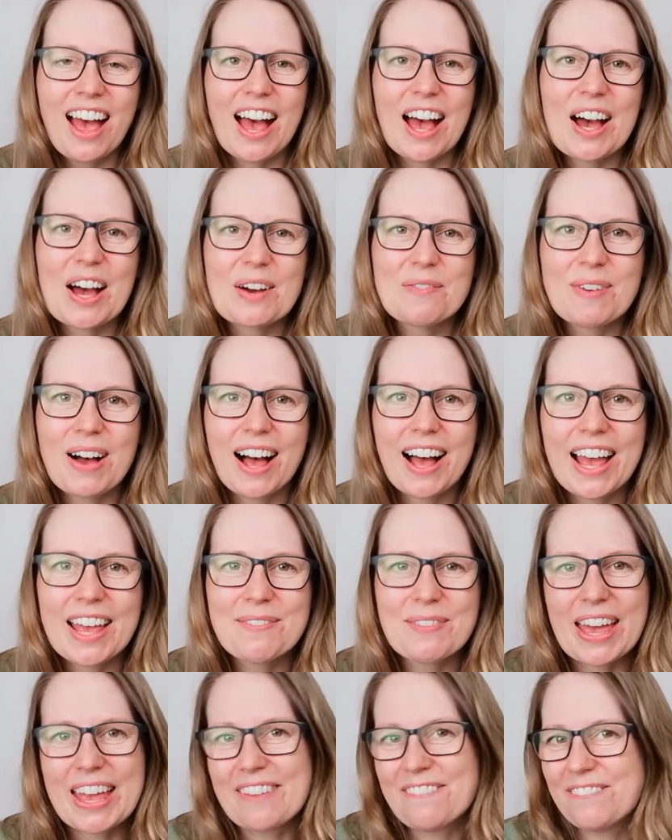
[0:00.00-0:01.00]

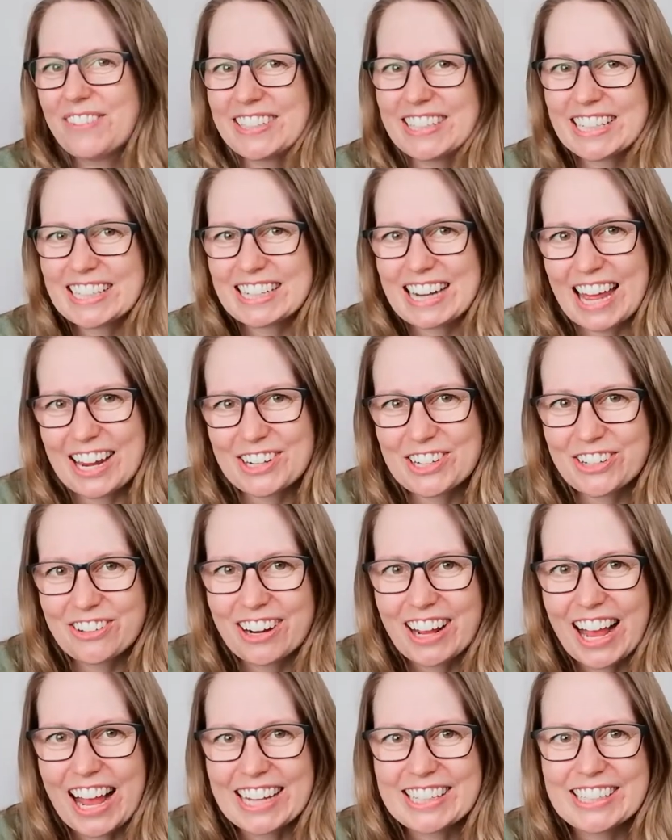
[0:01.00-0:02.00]
I'm a physics
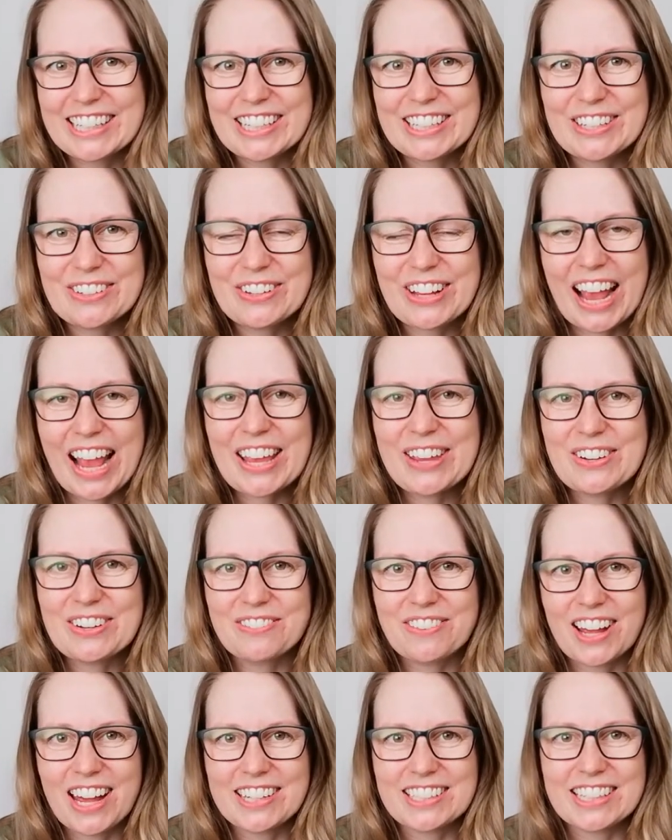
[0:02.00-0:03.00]
lecturer at a UK
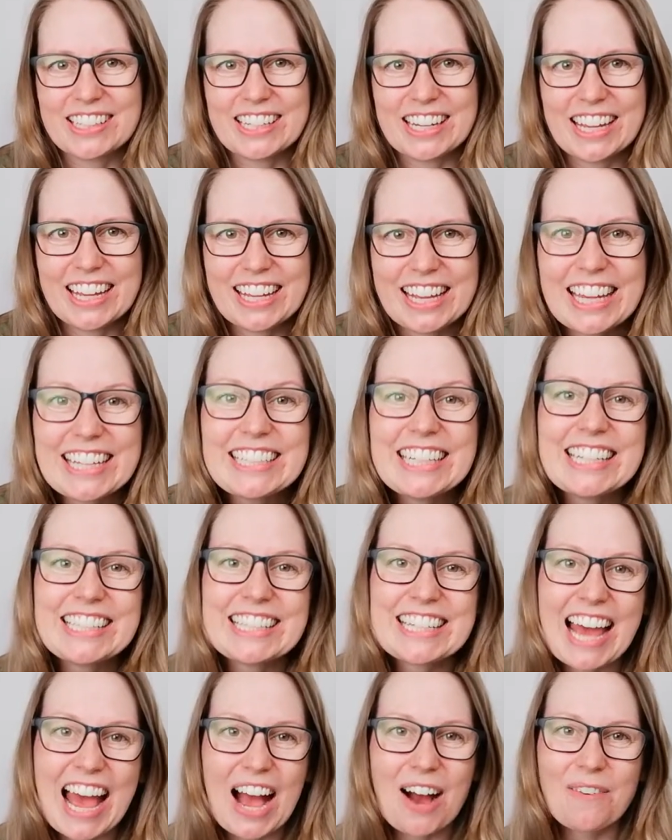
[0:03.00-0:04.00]
university. It
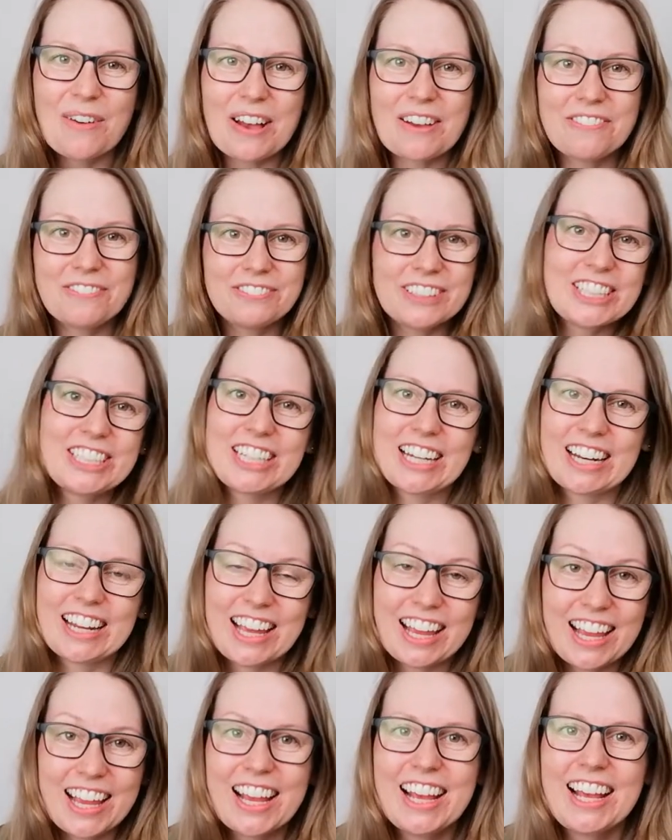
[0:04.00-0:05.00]
is now
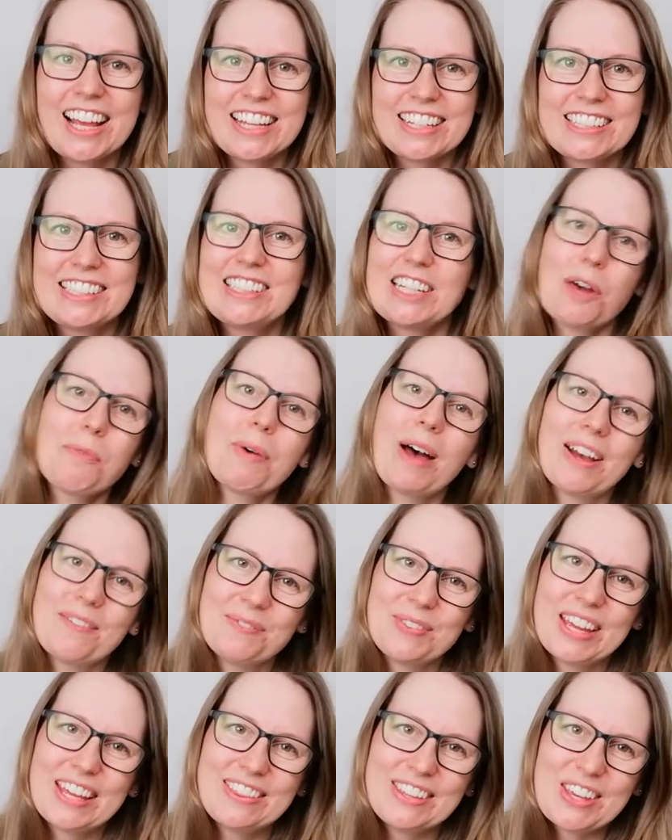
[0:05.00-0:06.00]
officially summer
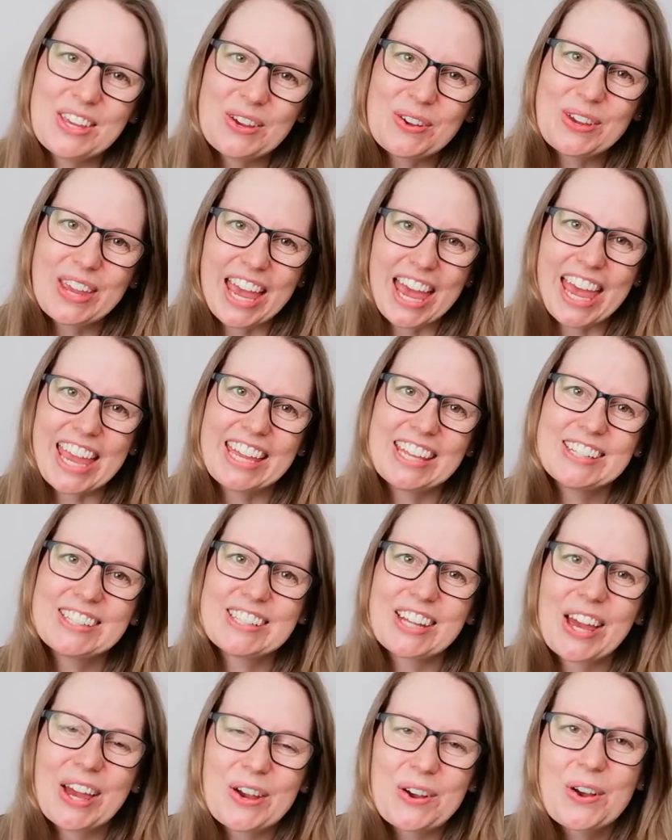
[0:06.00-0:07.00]
in the UK.
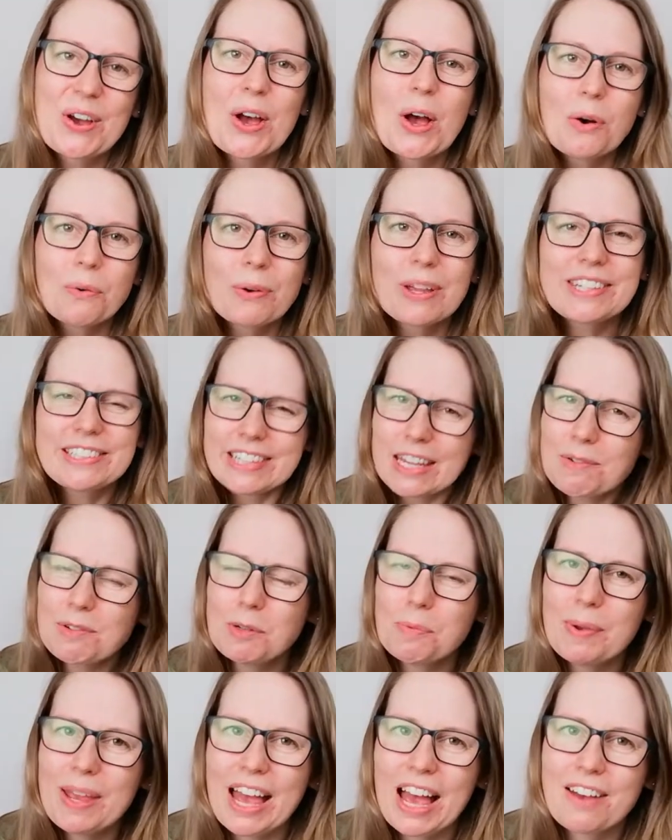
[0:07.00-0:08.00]
So we seem
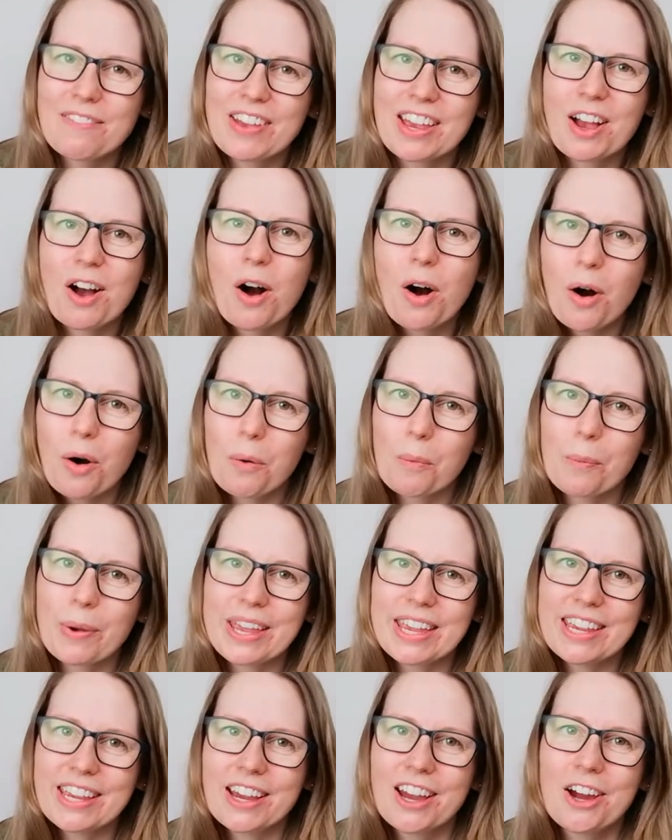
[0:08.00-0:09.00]
to be having hot
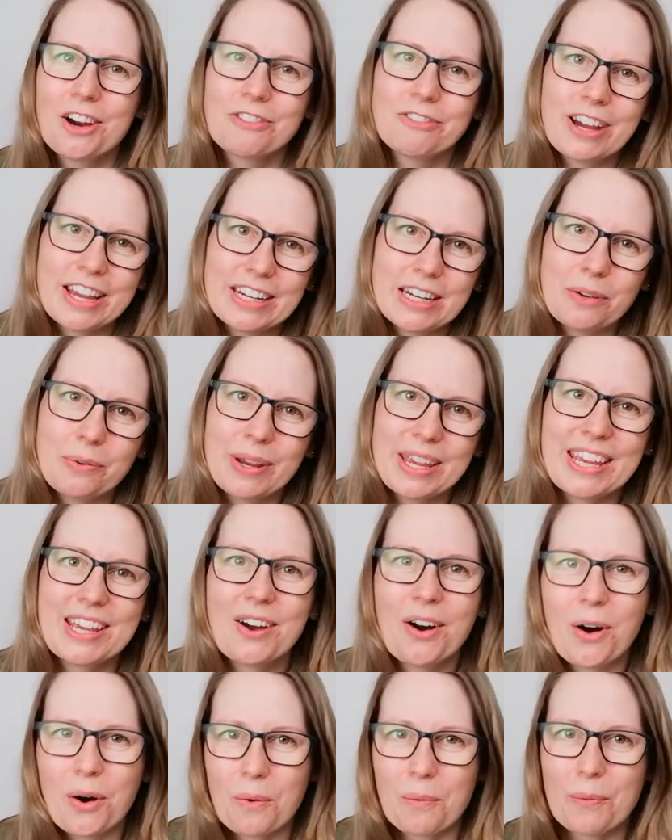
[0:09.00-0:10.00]
week, rainy
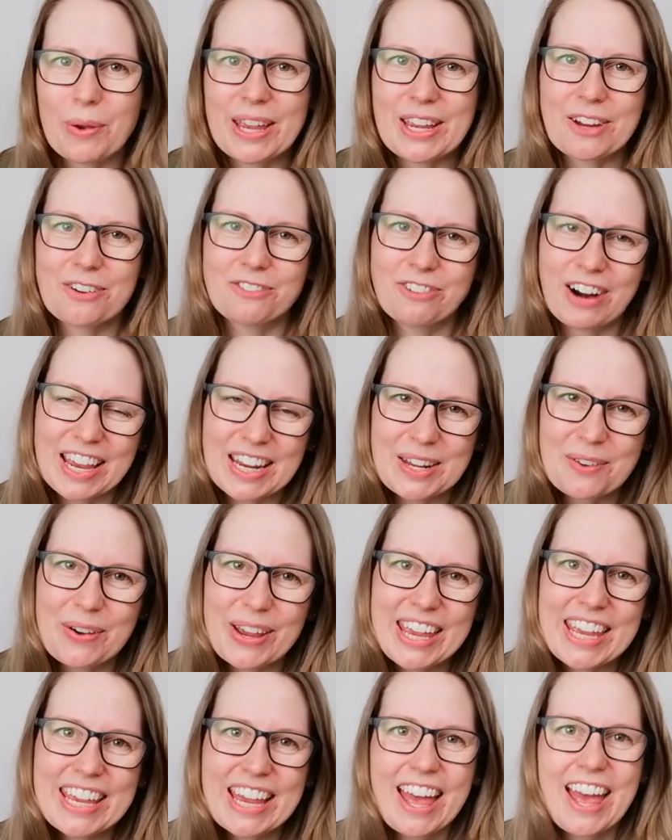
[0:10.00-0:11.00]
week, hot week, rainy
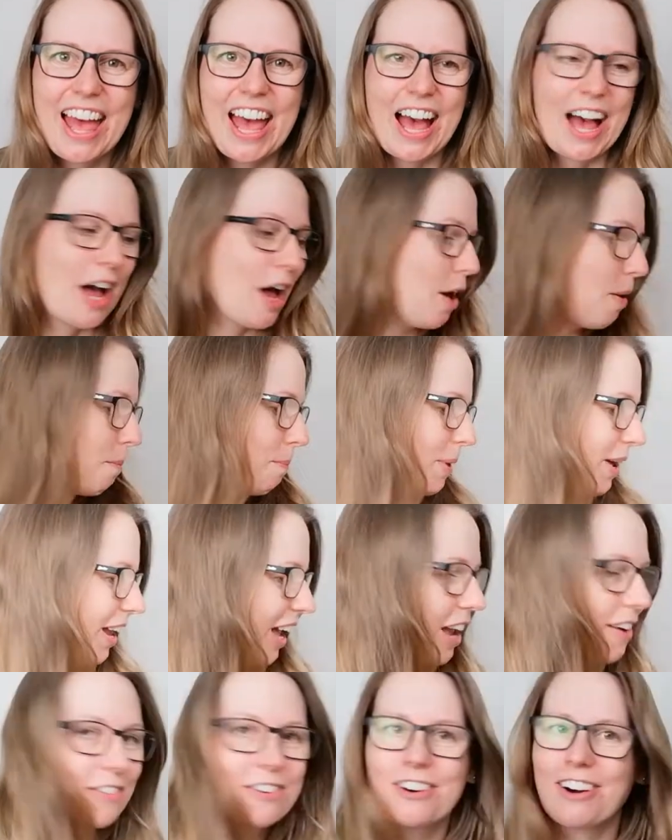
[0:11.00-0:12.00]
week. But
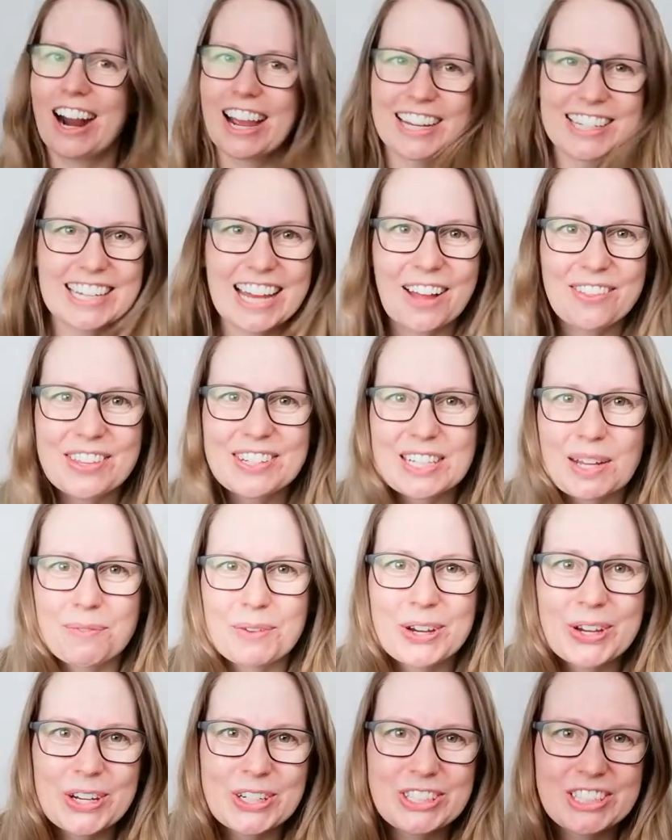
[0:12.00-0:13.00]
I have cracked out the
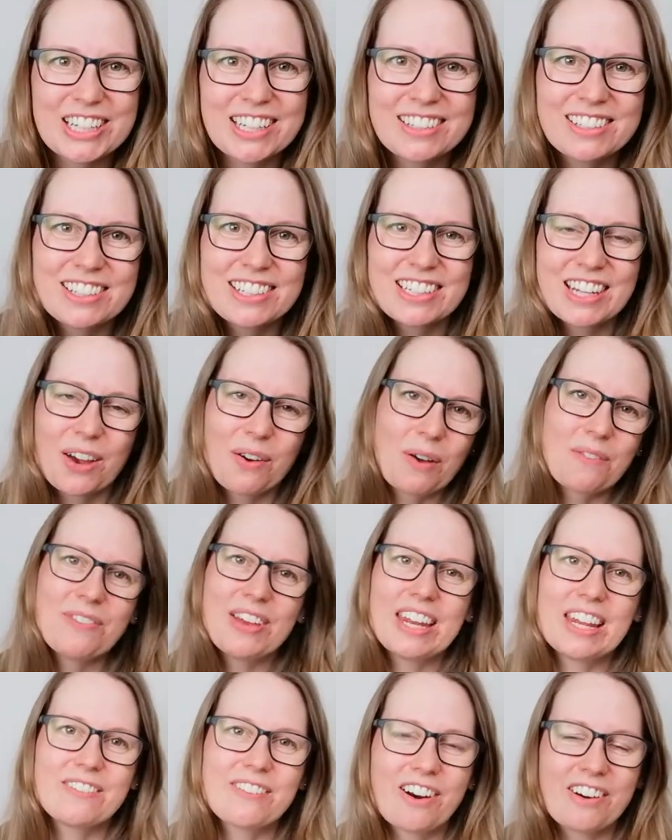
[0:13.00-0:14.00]
summer cushions, so I'm
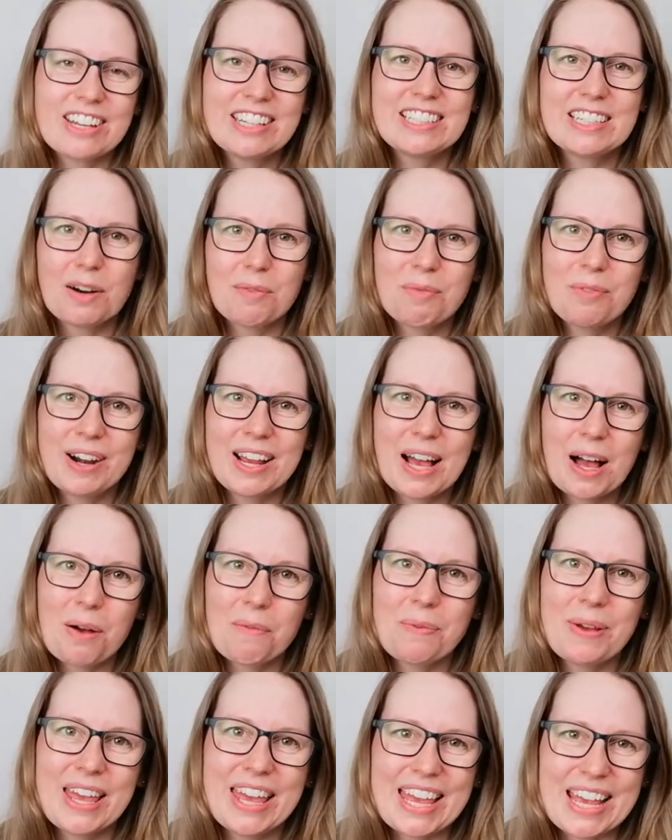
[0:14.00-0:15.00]
feeling very summery
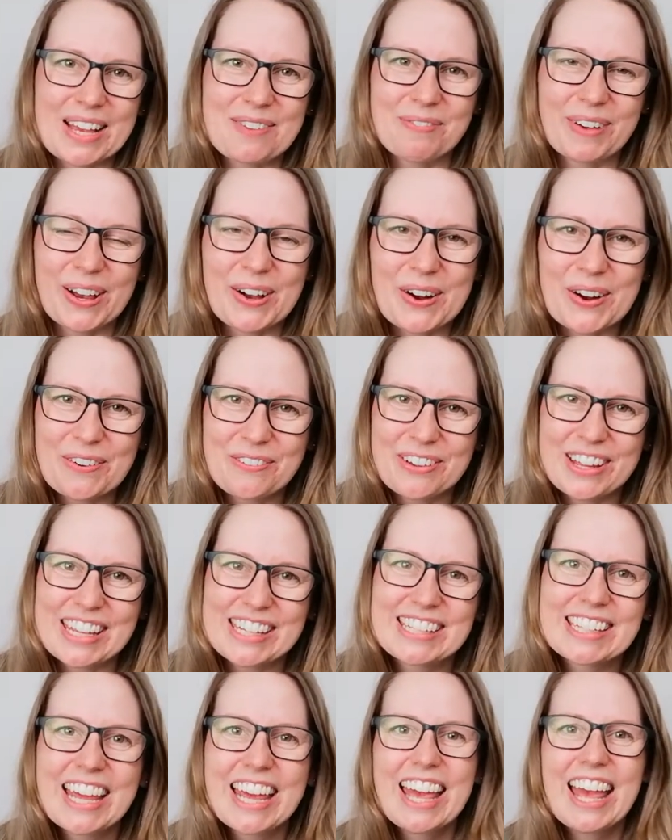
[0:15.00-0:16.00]
up here in my
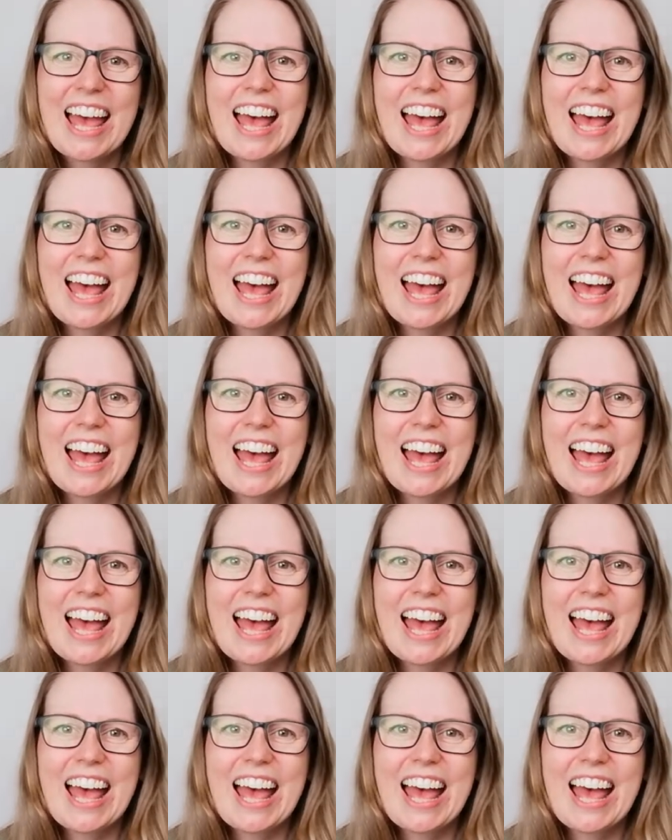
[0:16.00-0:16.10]
office.